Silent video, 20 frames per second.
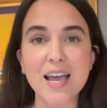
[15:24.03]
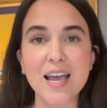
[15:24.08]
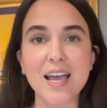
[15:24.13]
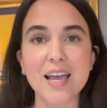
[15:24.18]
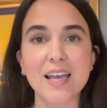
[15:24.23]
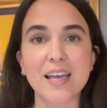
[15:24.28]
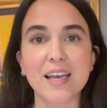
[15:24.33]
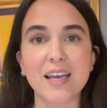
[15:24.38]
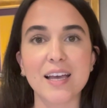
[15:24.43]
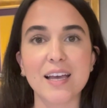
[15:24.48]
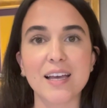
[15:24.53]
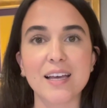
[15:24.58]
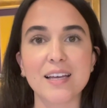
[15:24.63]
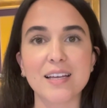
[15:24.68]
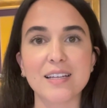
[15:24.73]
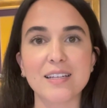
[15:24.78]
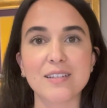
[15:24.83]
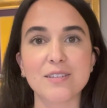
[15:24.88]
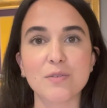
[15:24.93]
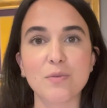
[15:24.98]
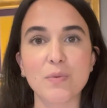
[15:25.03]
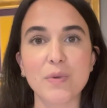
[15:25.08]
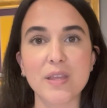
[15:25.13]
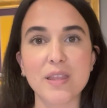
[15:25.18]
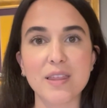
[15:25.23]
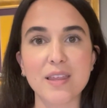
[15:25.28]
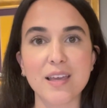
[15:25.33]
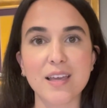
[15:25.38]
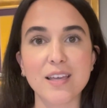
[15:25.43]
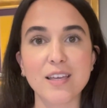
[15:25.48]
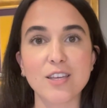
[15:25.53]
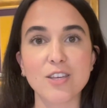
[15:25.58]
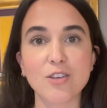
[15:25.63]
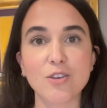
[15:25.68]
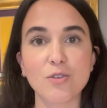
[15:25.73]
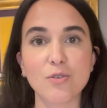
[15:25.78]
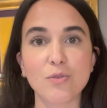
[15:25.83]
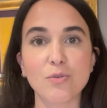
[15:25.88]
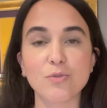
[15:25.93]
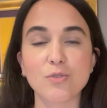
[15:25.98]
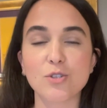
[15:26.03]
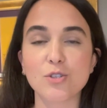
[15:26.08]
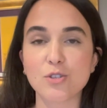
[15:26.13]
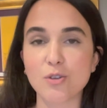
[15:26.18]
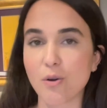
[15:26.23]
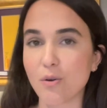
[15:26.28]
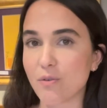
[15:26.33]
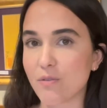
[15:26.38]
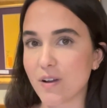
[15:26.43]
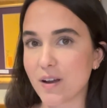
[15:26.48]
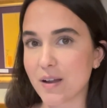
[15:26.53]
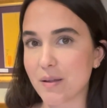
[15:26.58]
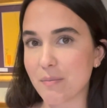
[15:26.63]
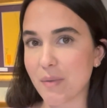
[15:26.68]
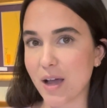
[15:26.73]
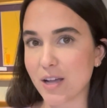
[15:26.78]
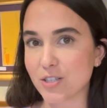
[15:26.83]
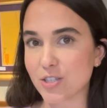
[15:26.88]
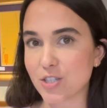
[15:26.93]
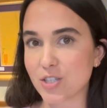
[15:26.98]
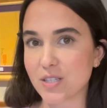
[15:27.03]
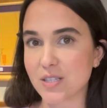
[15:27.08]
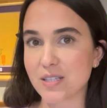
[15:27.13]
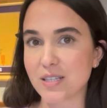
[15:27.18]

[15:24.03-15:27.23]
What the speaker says: And we thank you so very much,